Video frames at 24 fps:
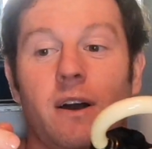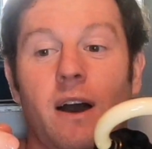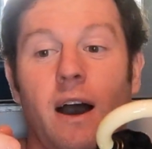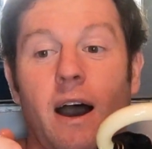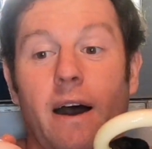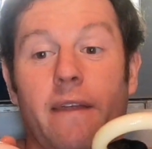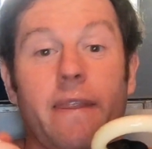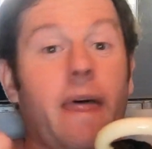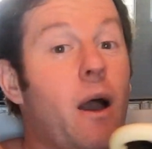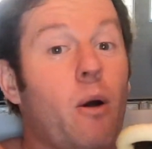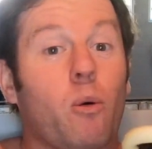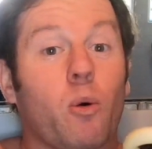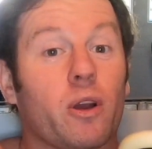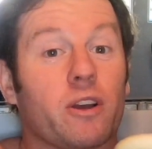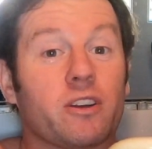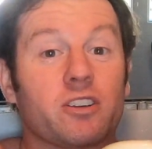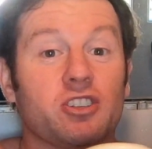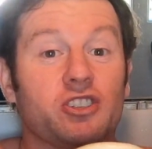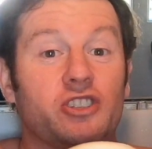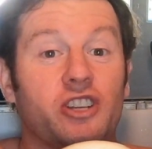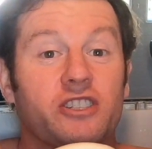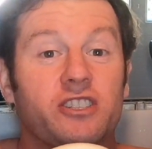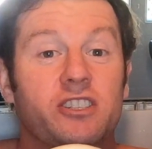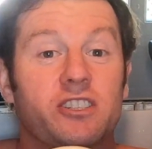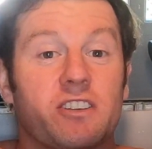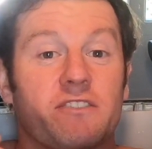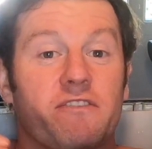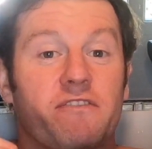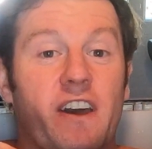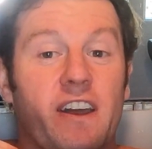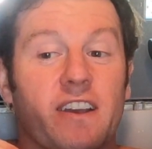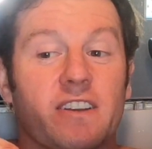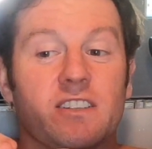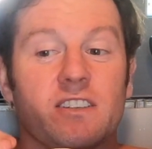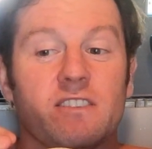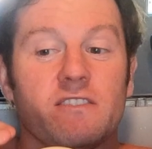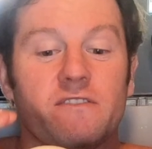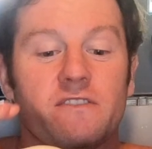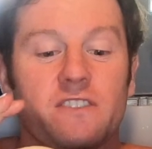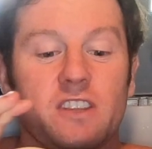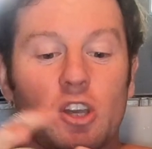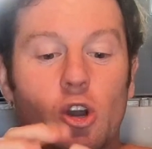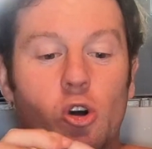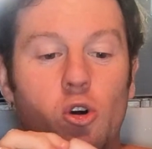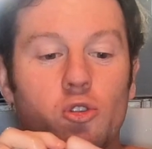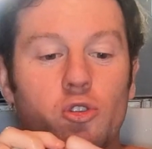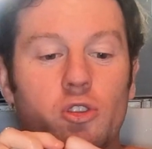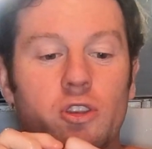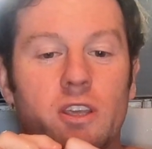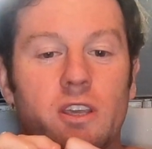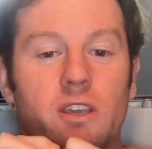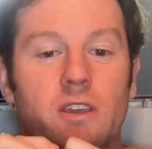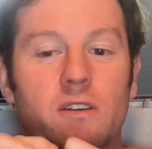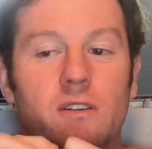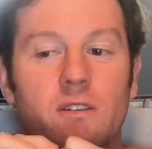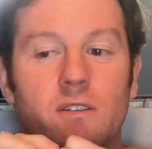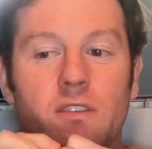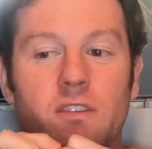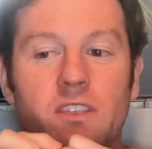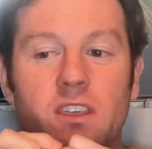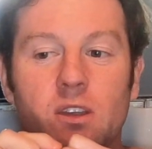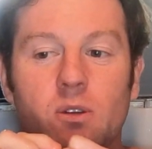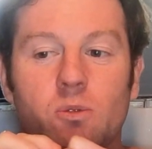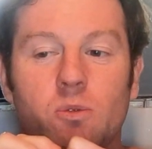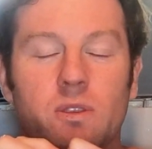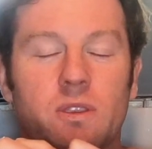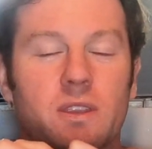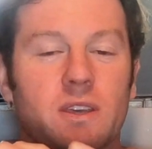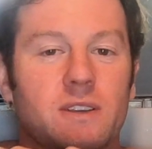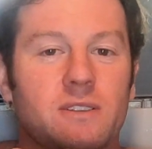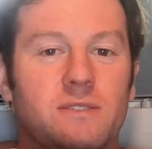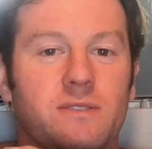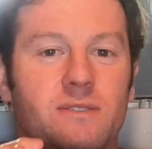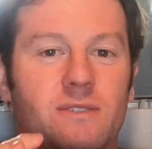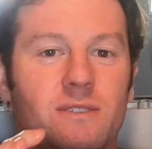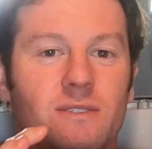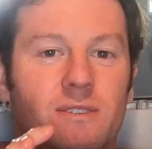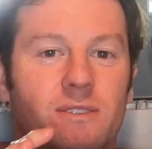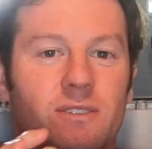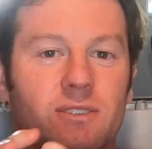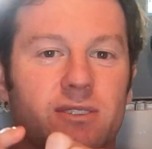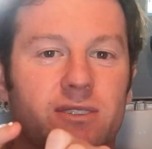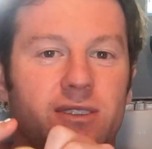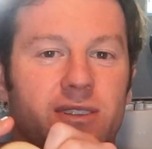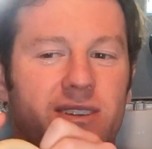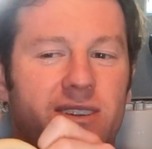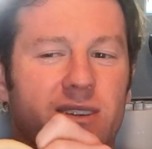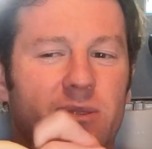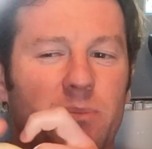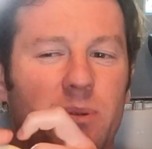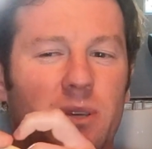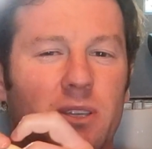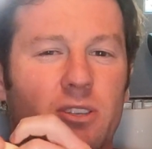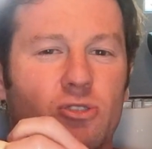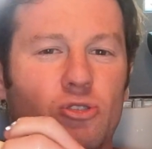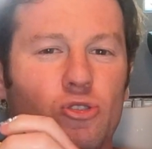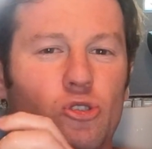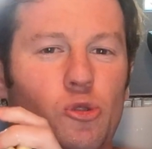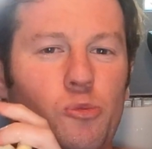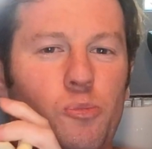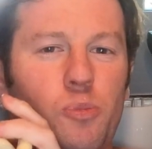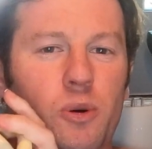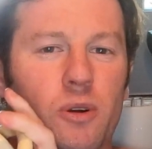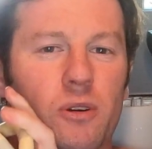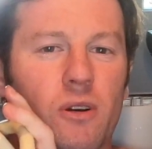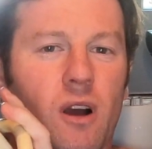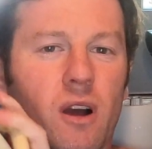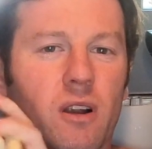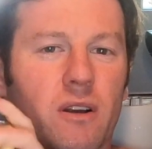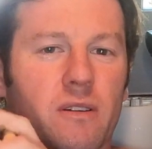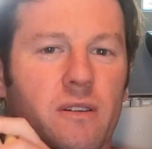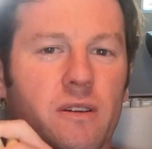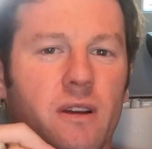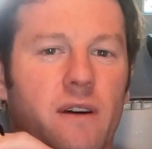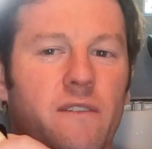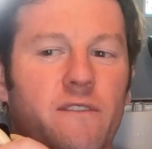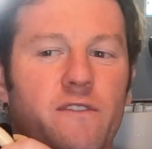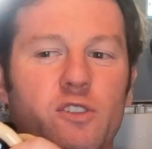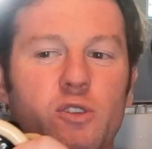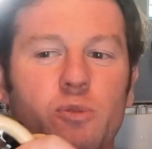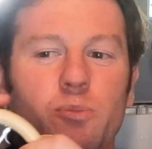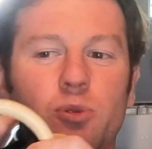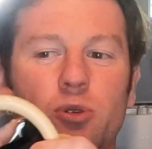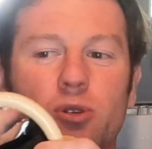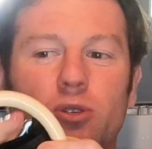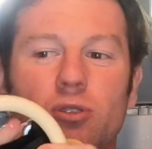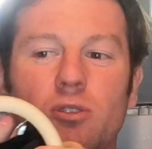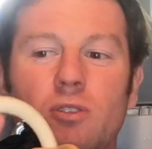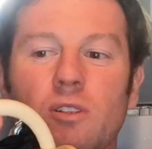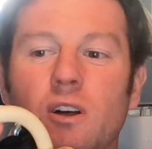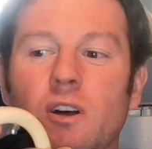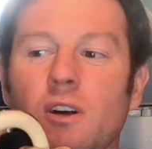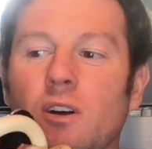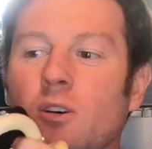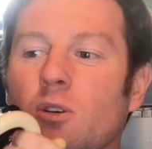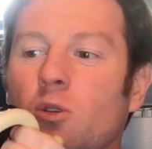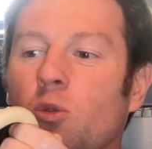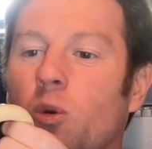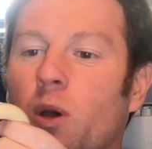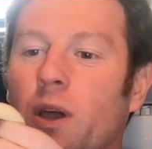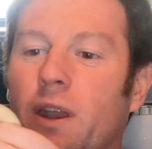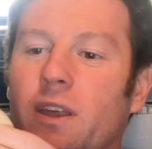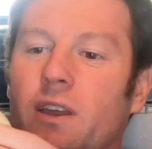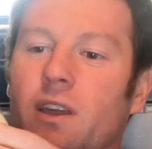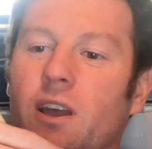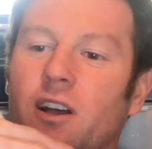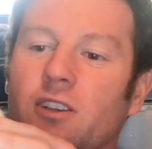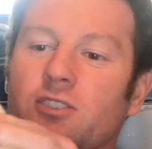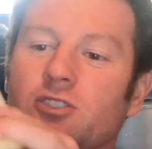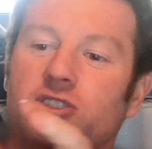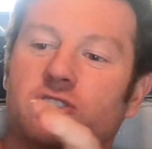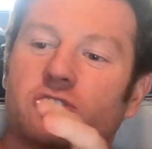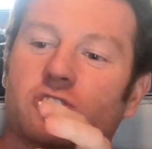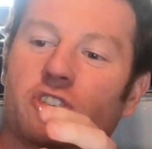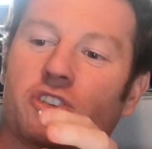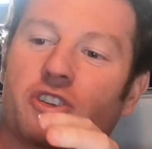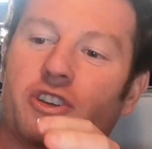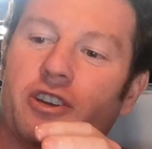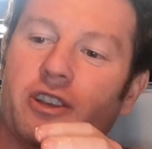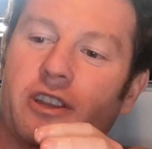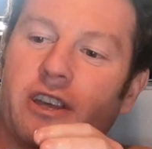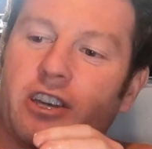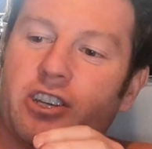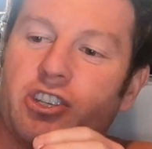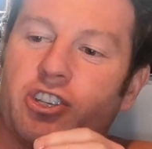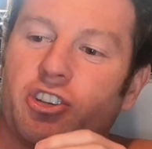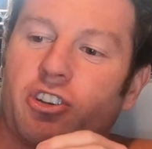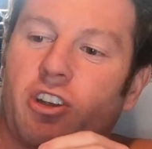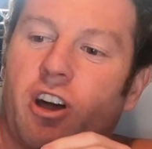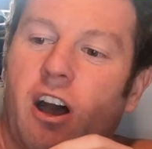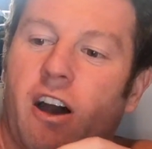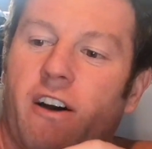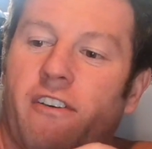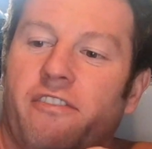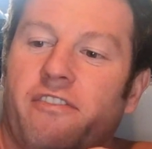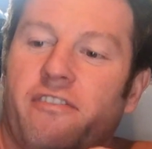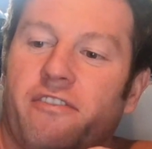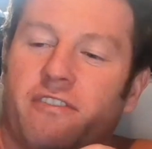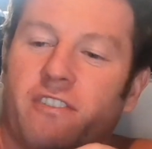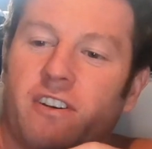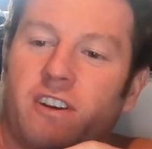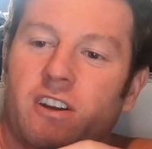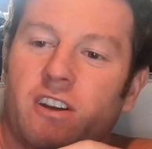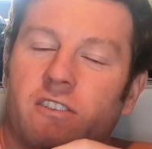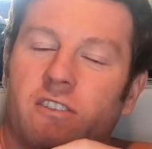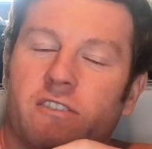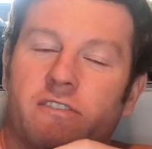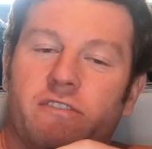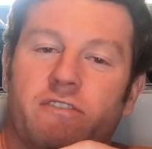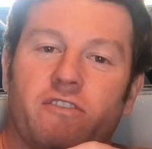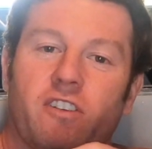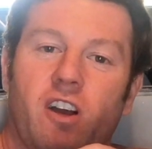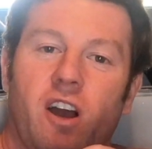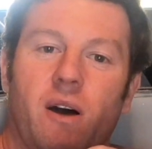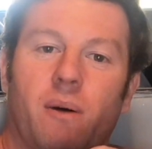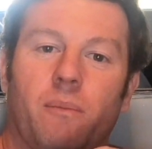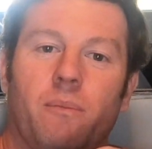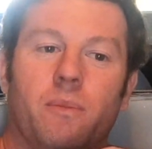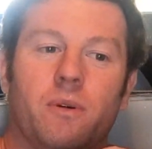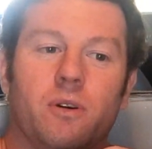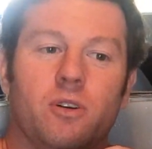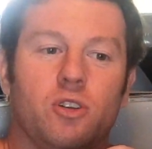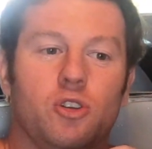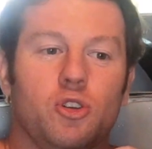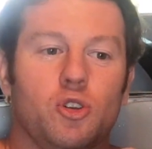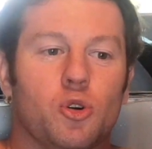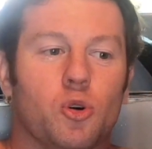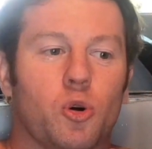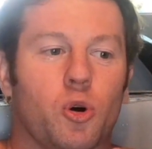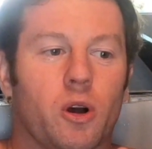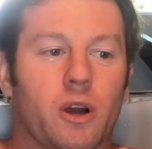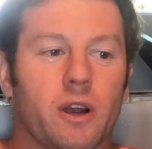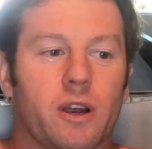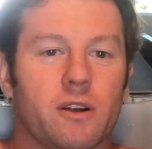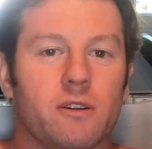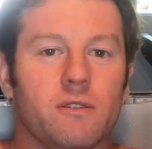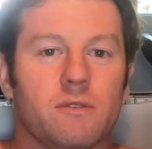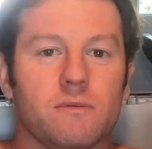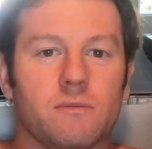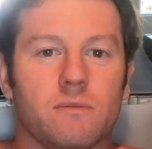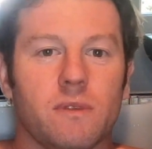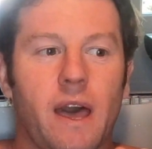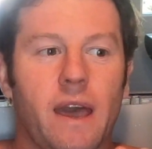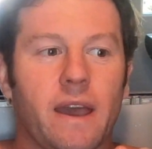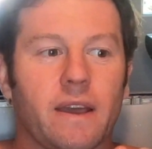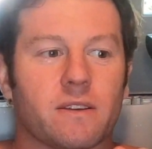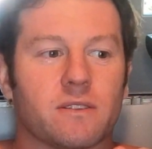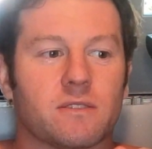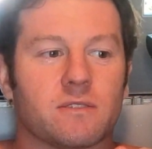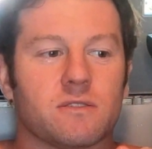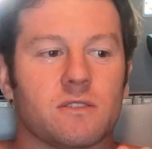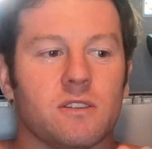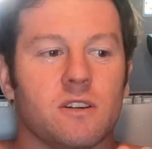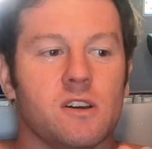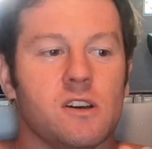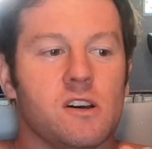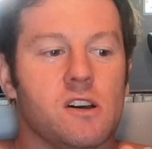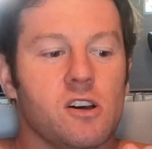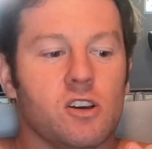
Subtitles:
That works just as effective. The only thing with this is it can be super uncomfortable when it cuts the circulation off from your legs.